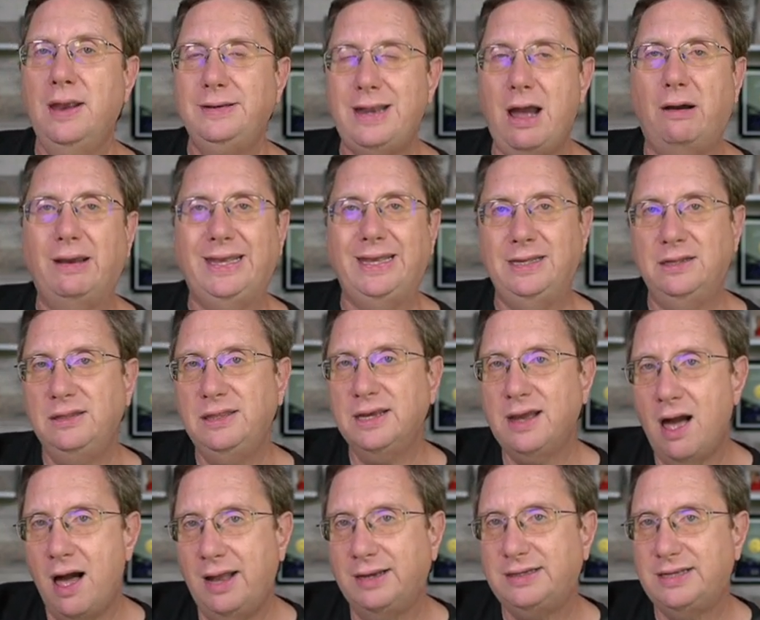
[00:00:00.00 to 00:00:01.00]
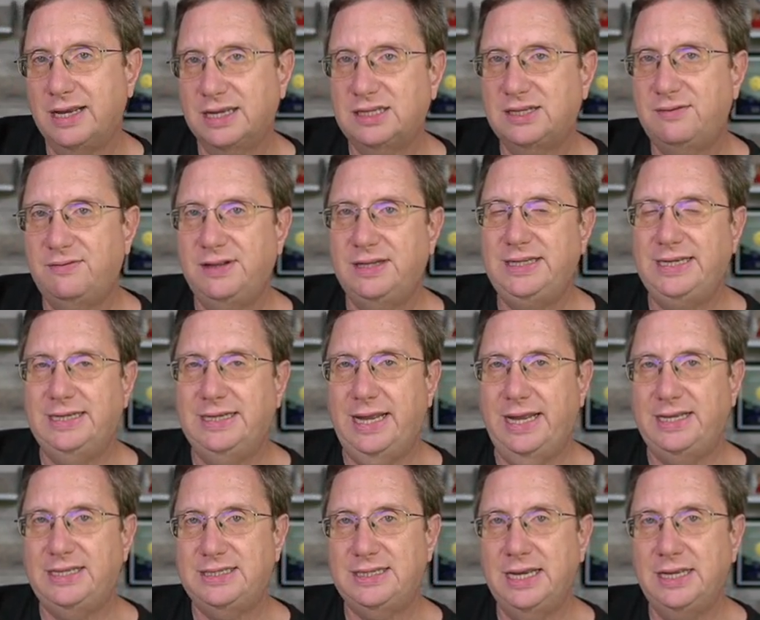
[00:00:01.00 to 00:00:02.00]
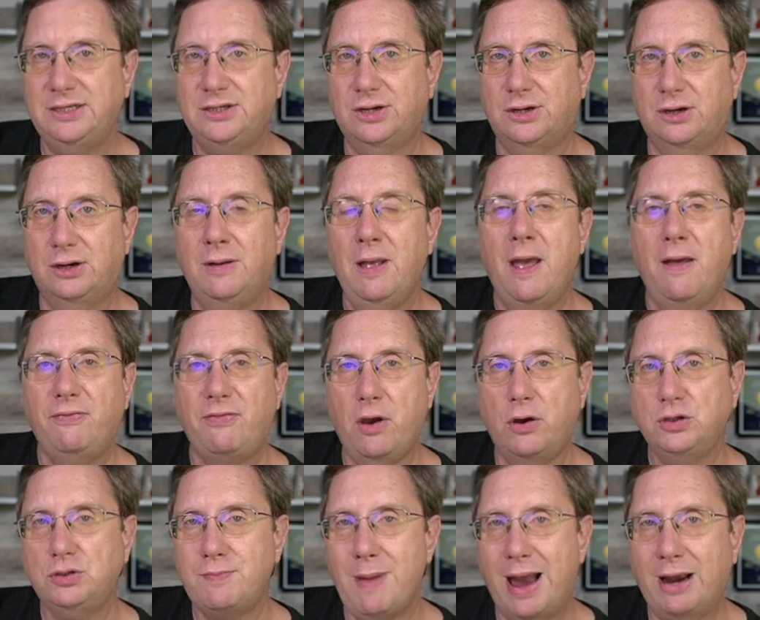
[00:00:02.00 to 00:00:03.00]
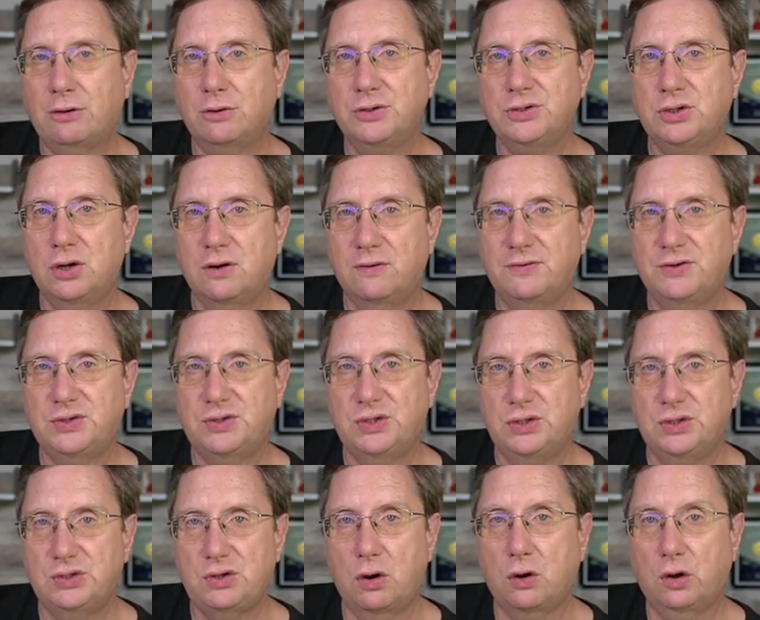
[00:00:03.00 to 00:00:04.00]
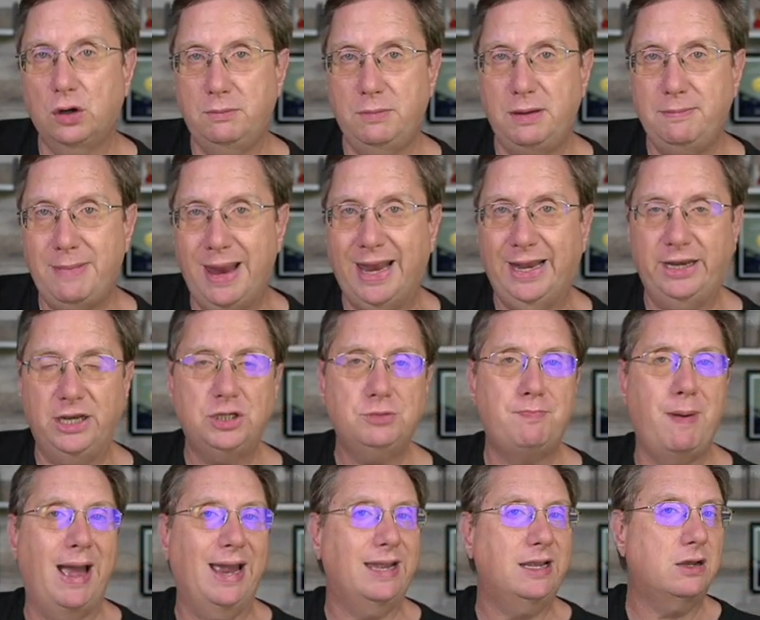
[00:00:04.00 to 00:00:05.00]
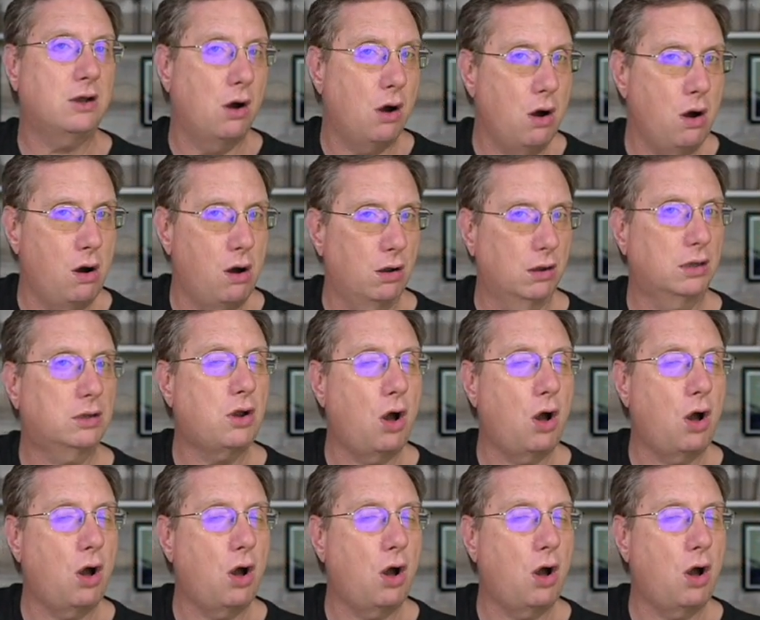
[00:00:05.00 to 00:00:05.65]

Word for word: Now, in the context of the DNA Center, those microservices are going to be managed by Kong.